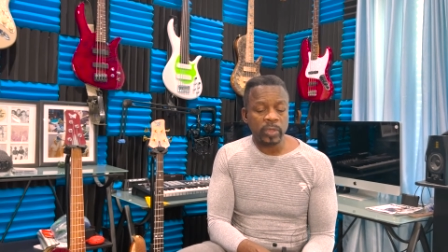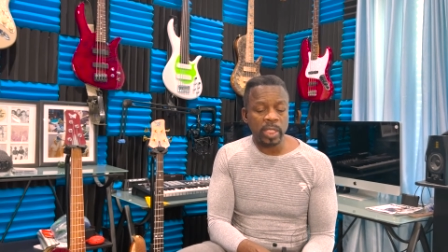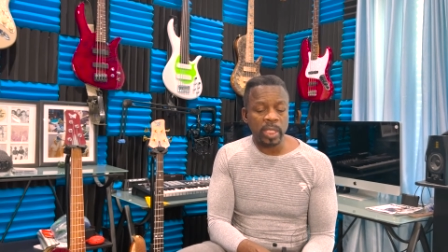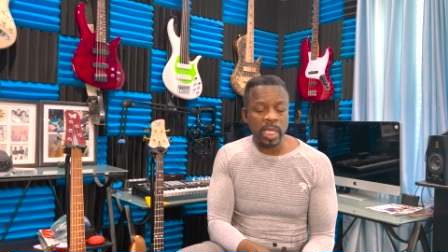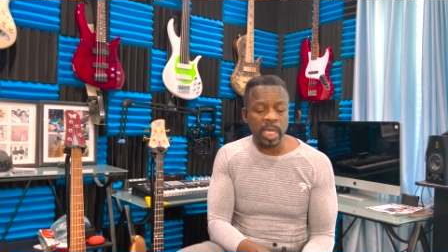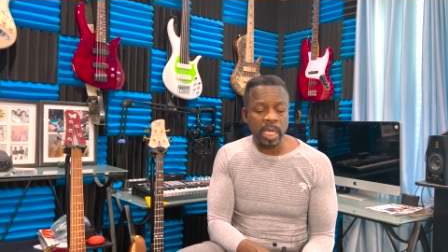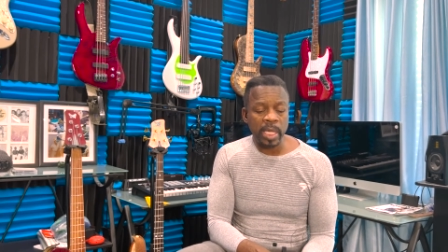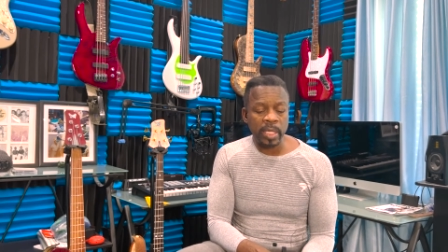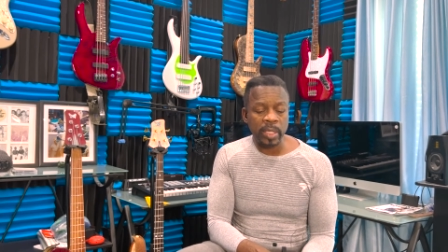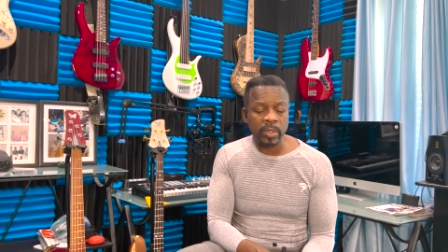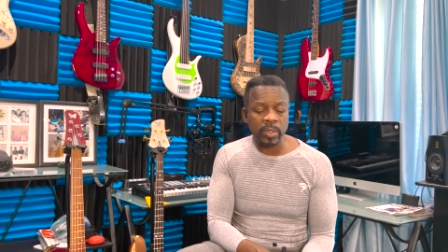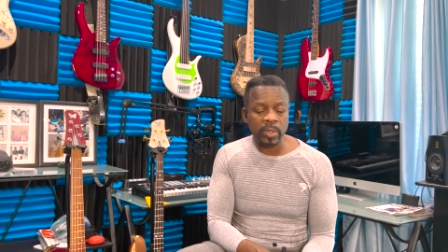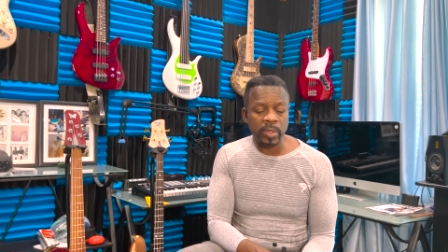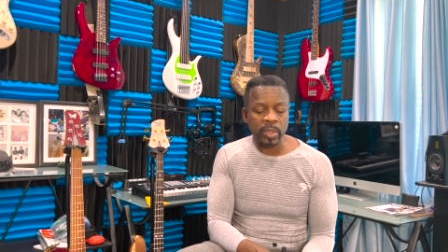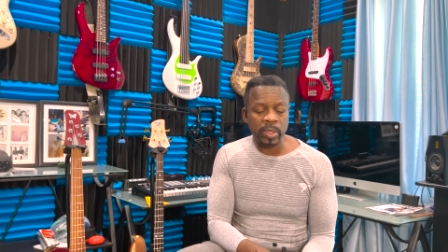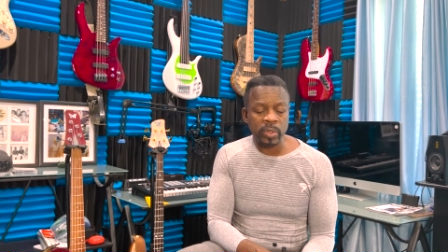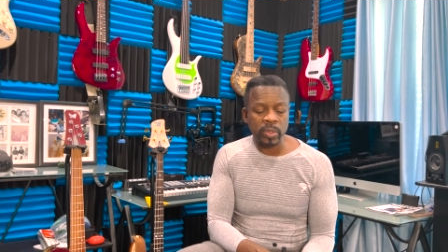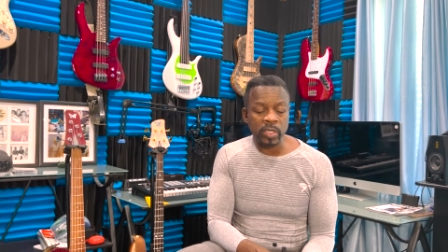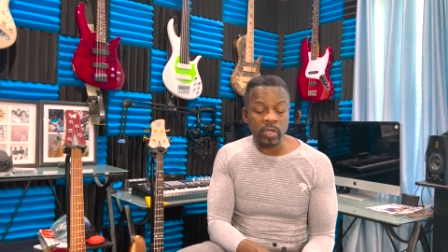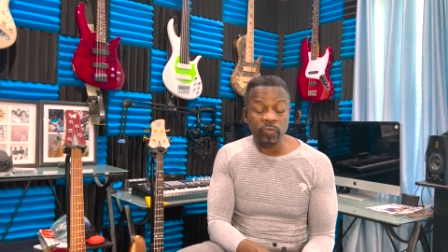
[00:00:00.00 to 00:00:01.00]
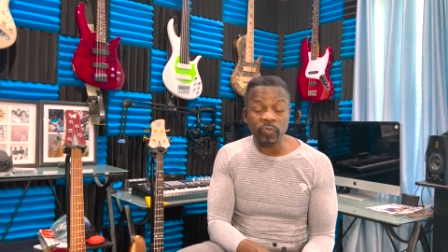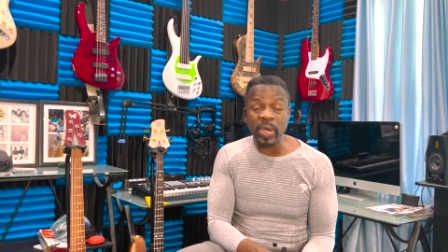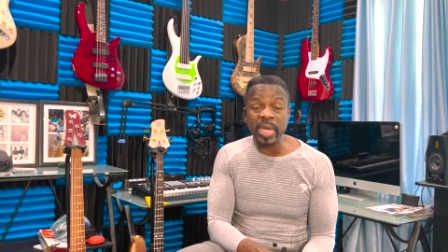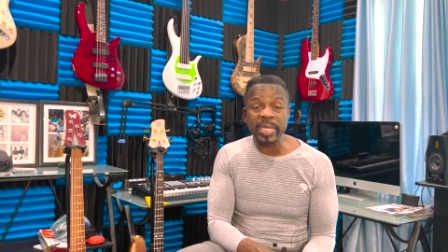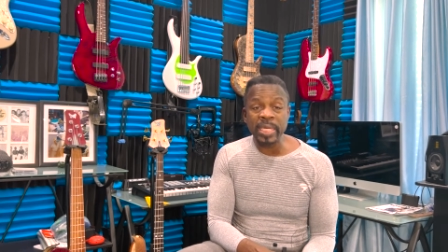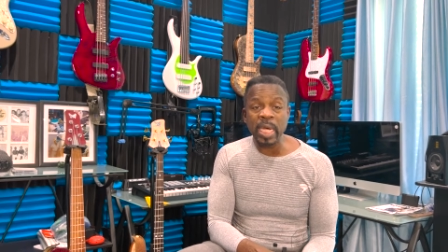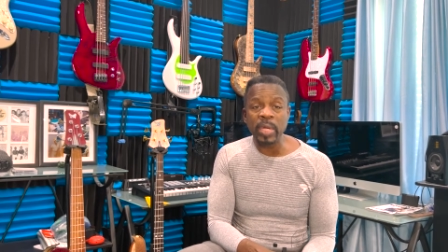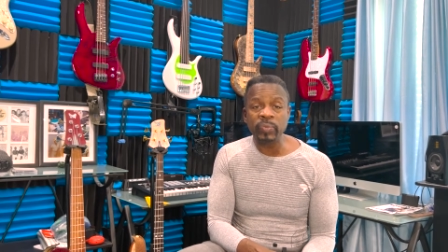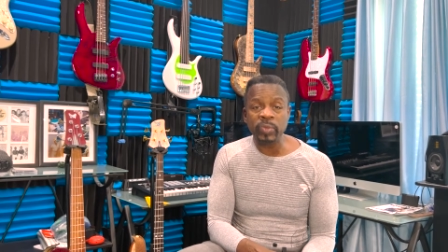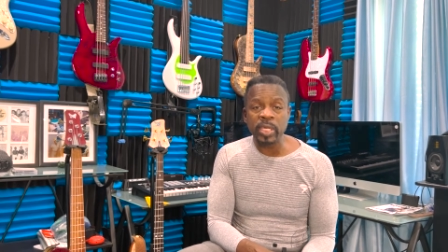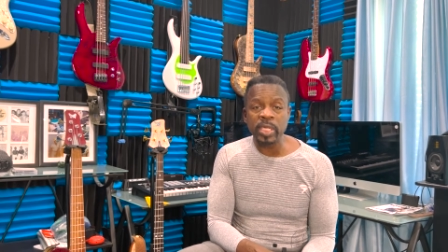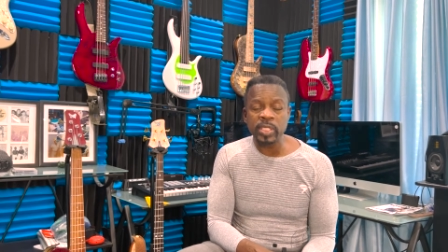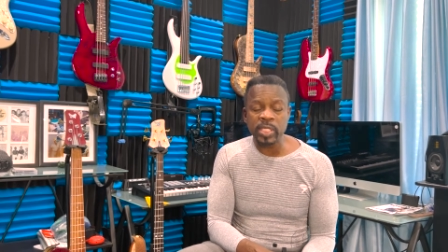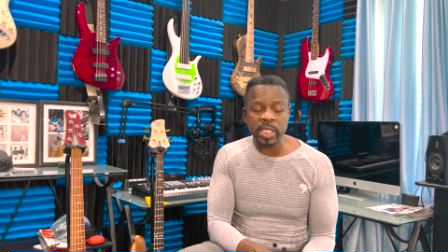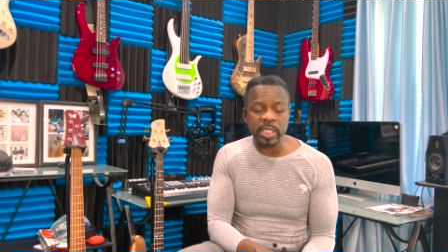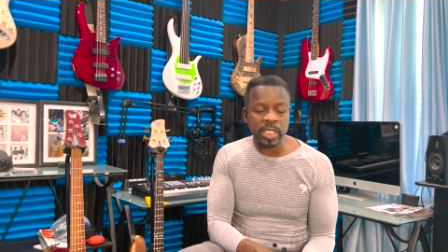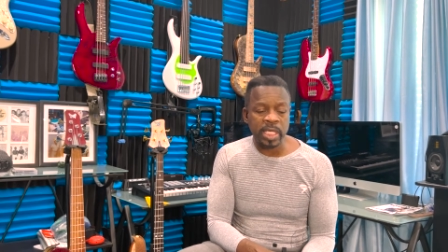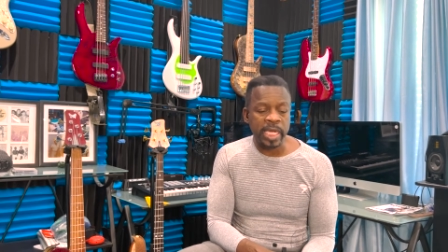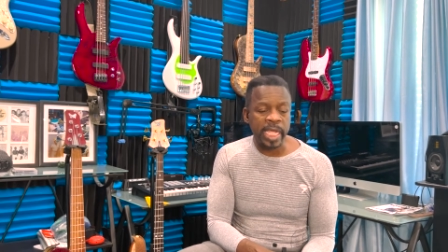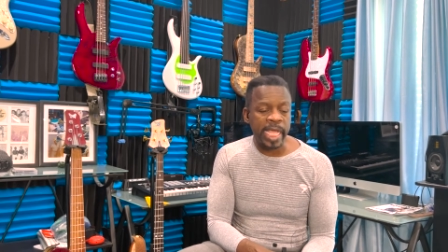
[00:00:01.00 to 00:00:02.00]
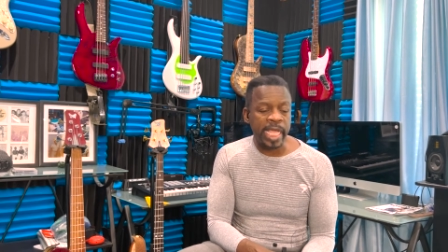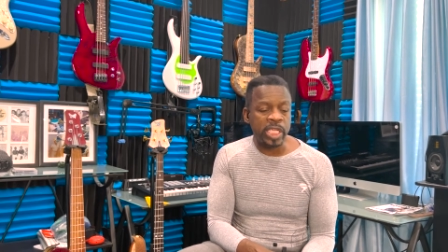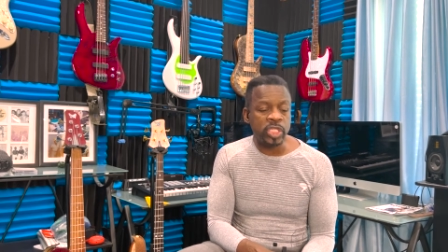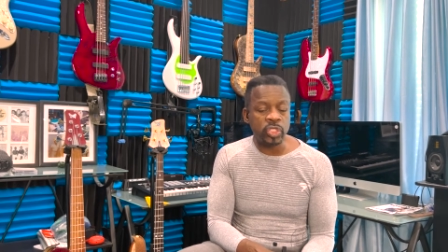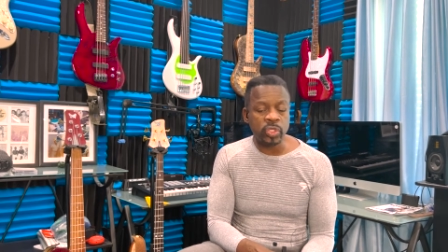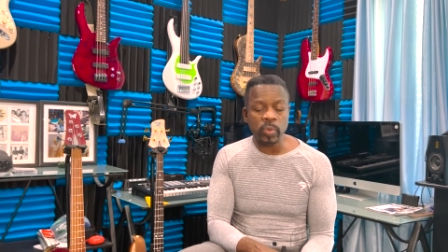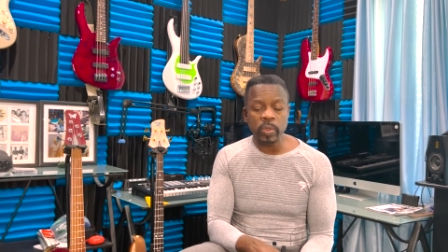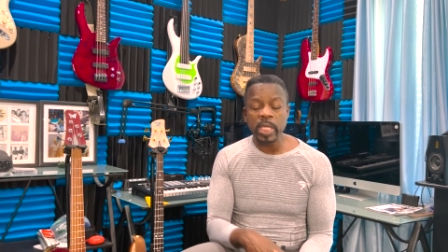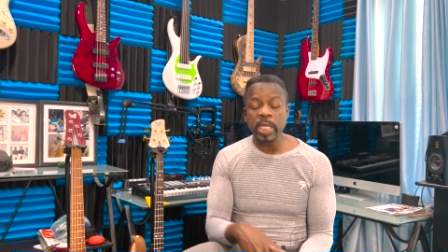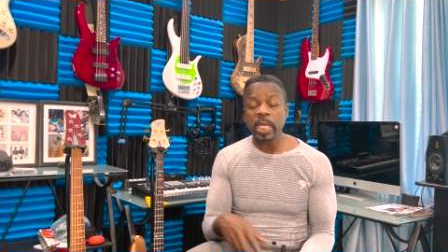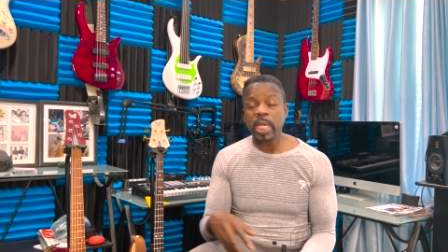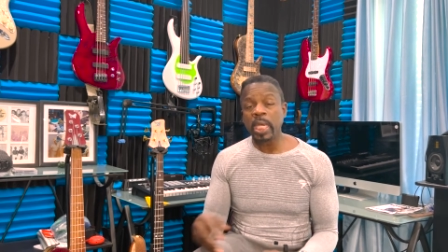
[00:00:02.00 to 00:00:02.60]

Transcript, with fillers: Uh, you're going to find out that it is going to aid you.